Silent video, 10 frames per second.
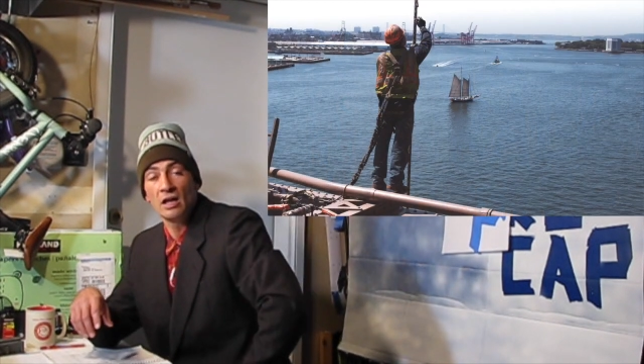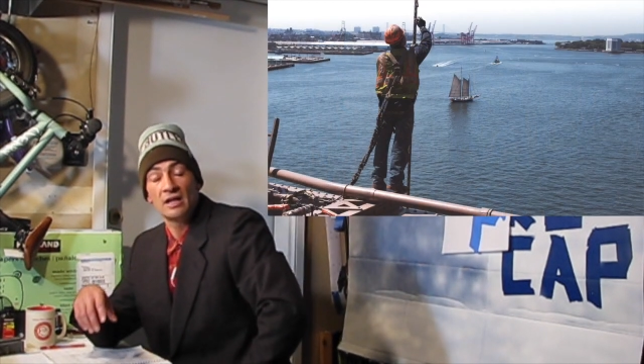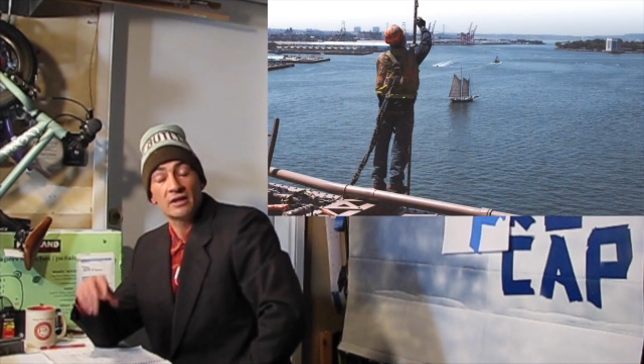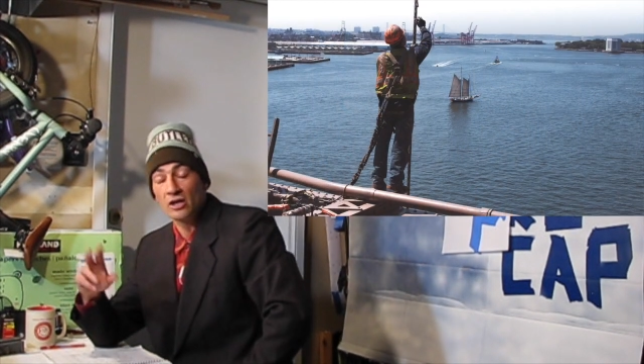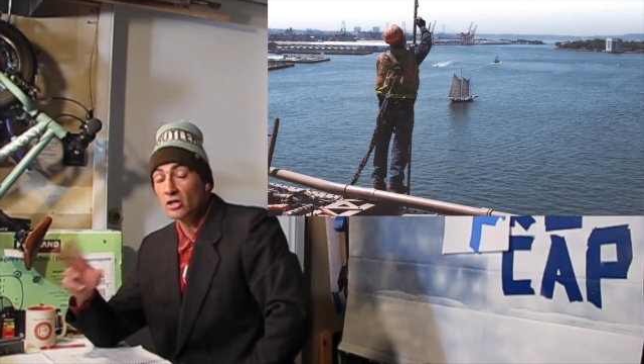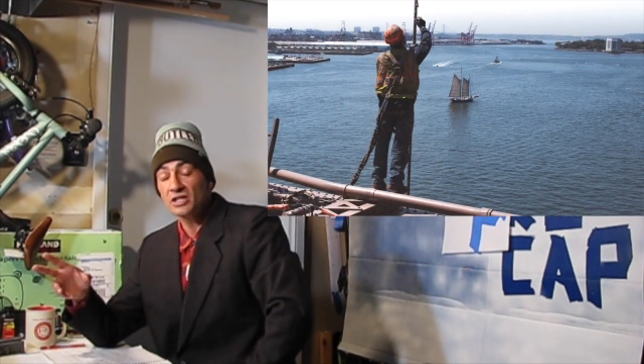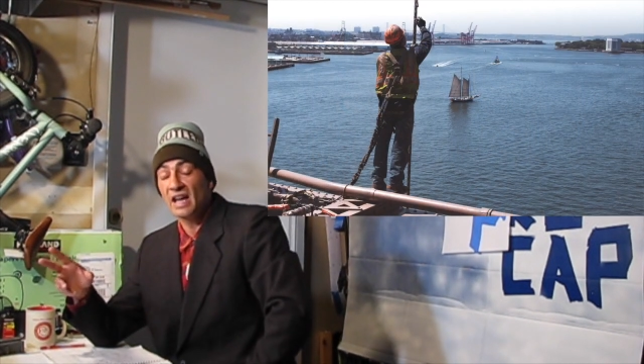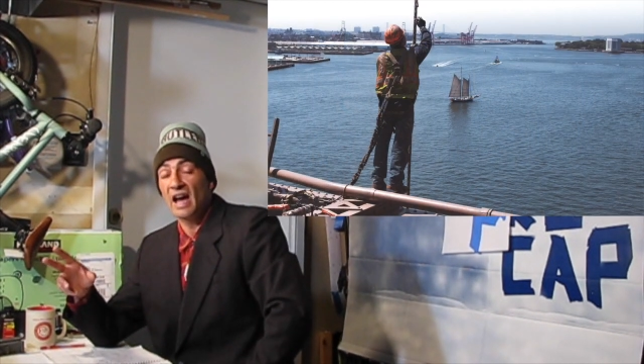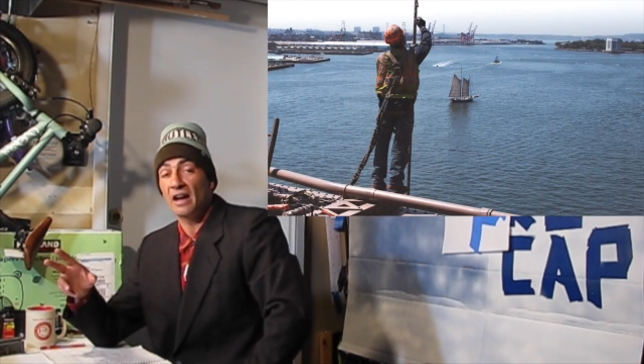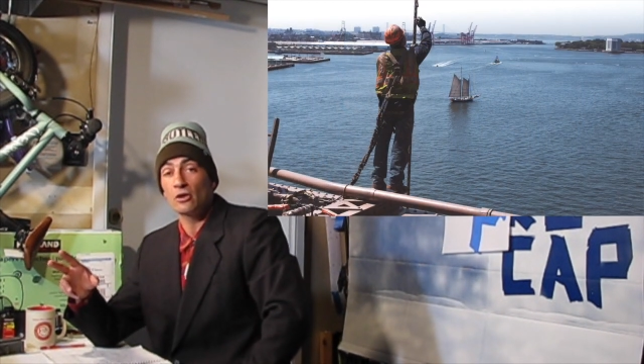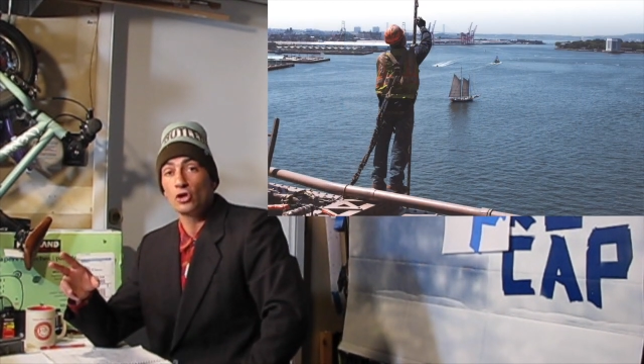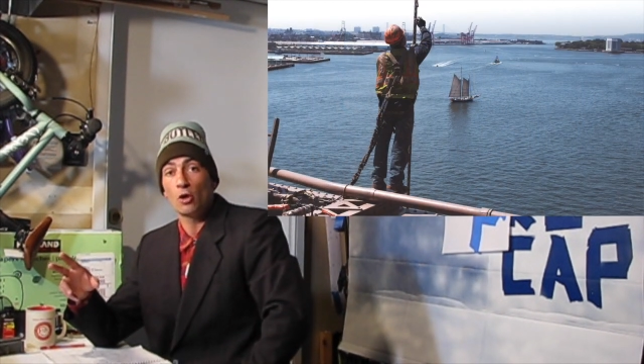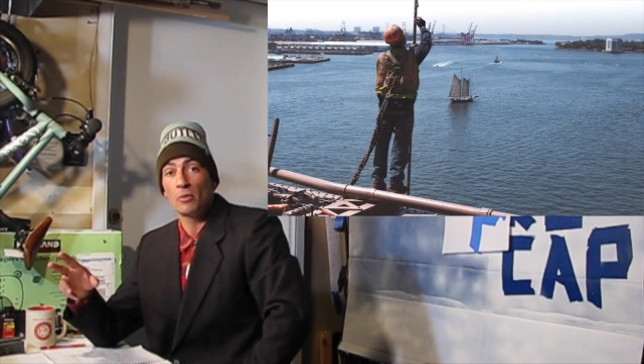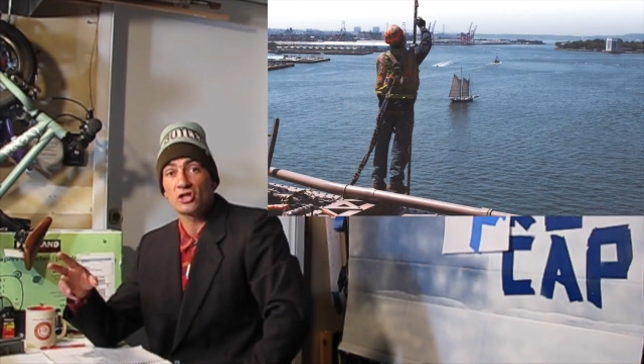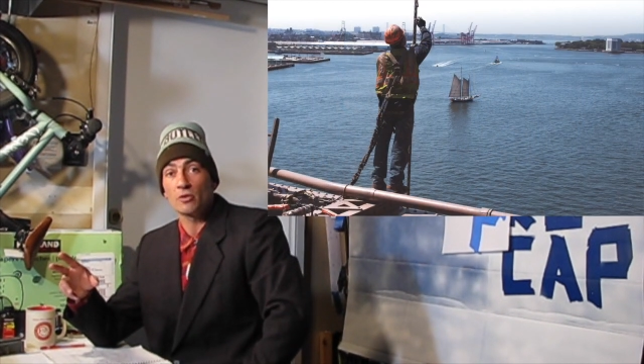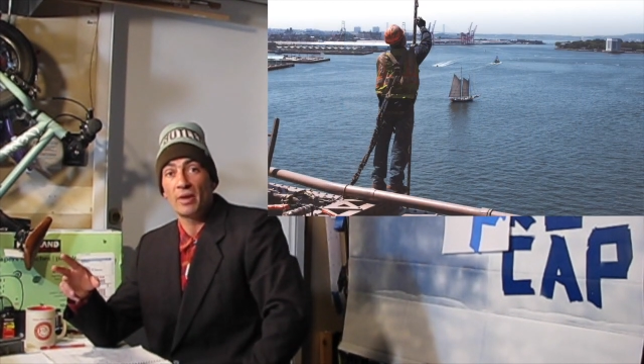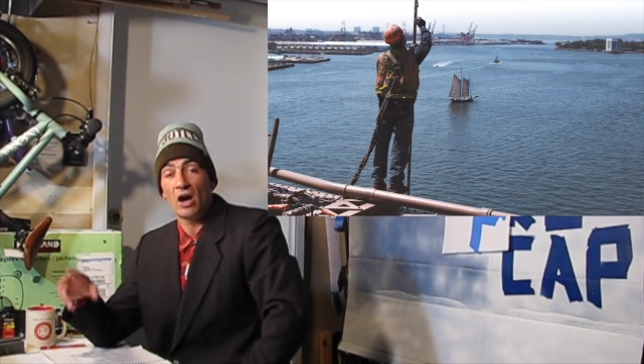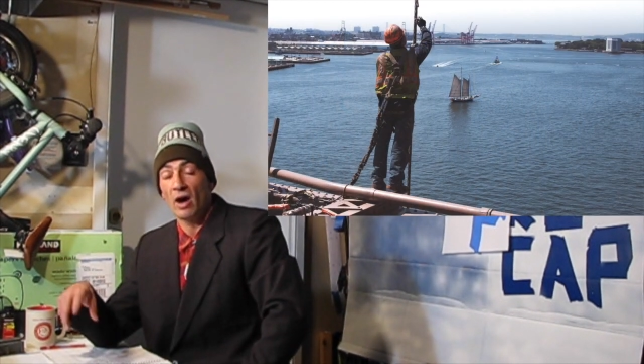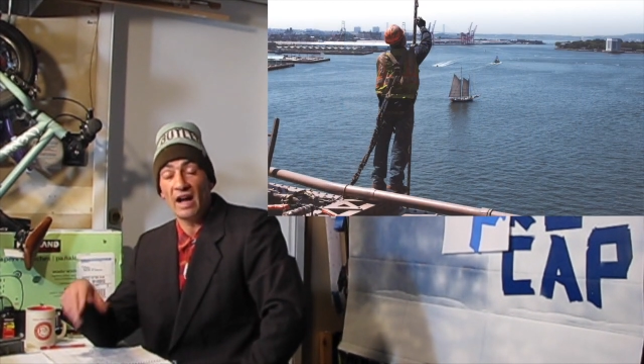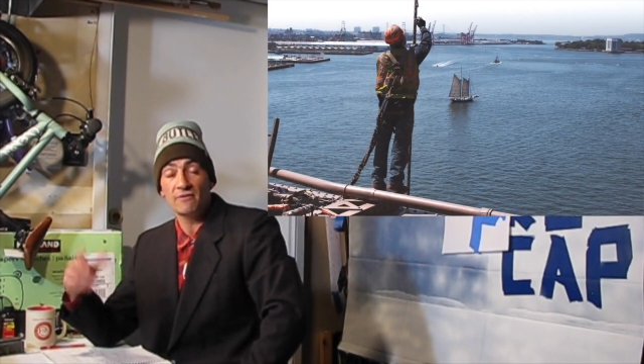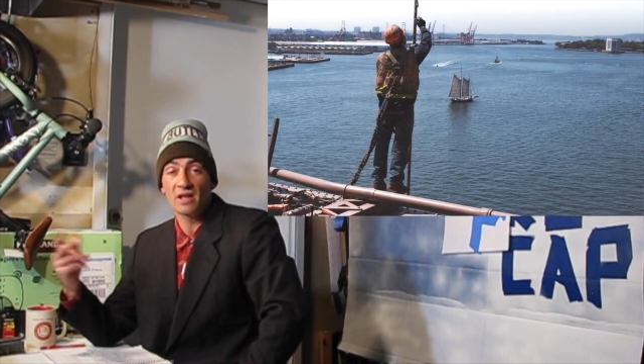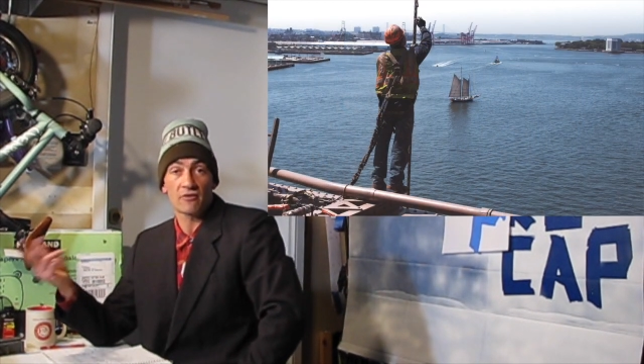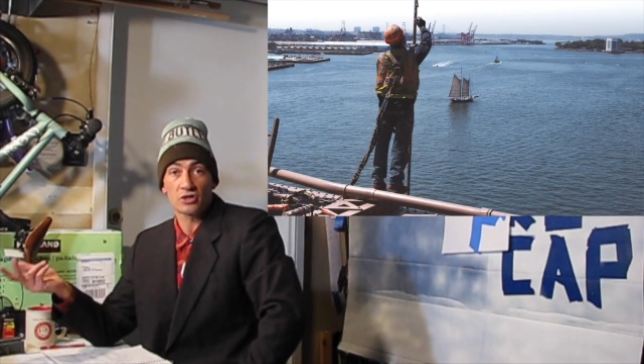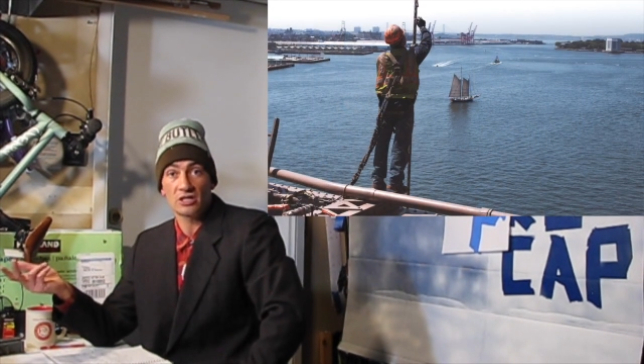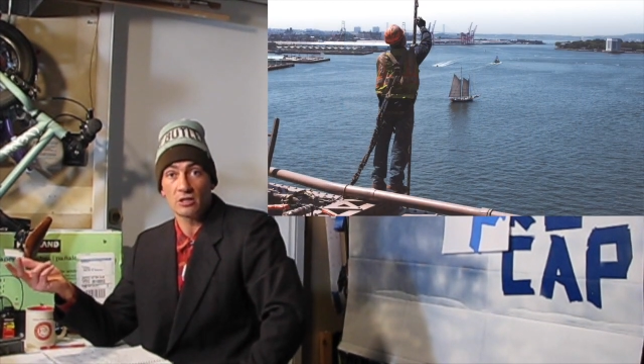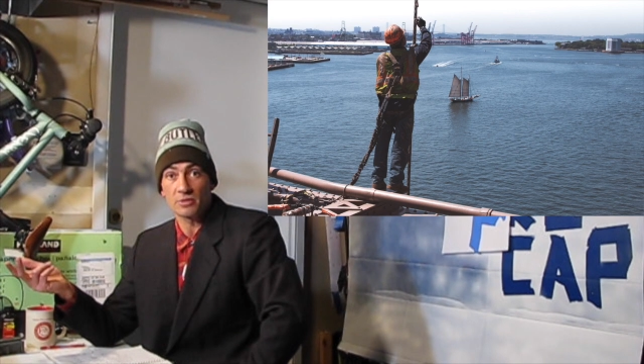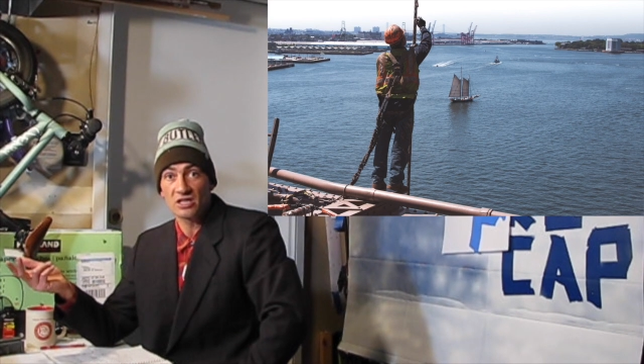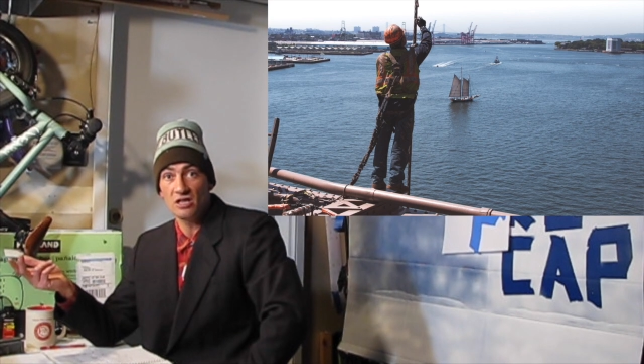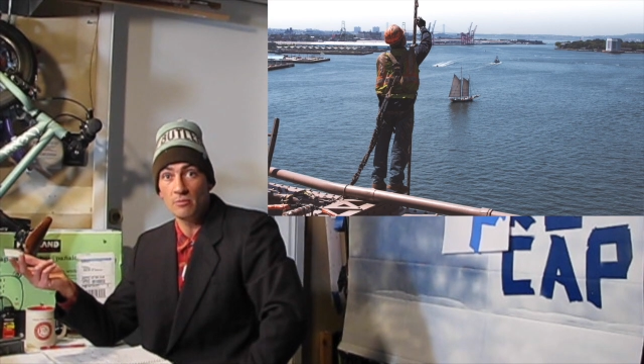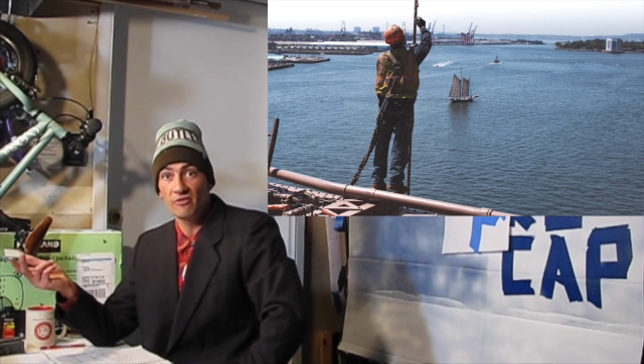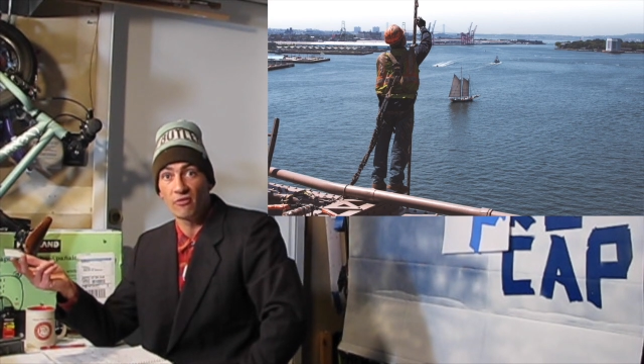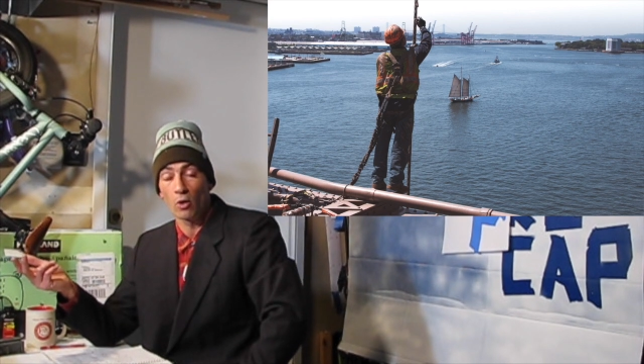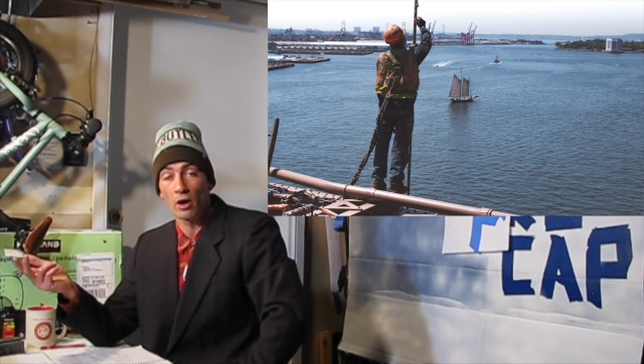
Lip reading: Now here's a guy I don't know much about. I've never seen him ski before.